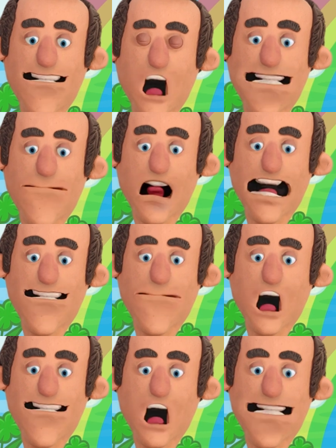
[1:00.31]
and black
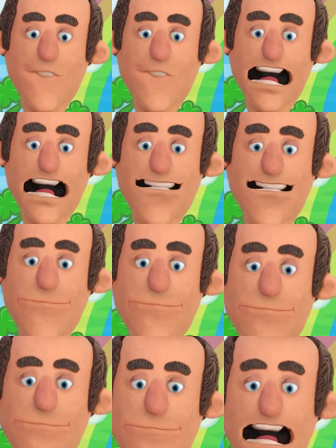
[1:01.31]
spots on the face.
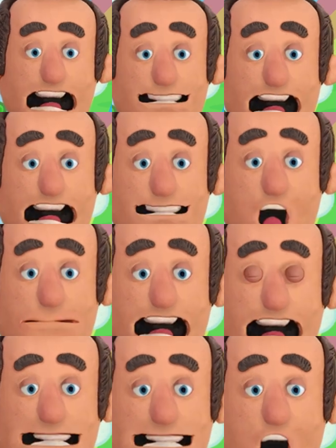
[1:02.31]
Eyesight
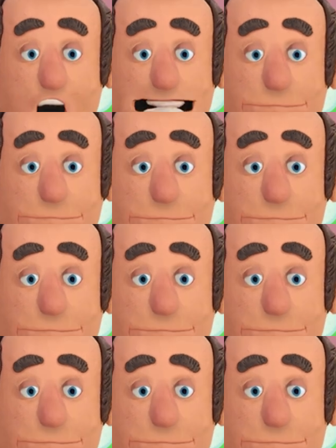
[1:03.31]
remains good.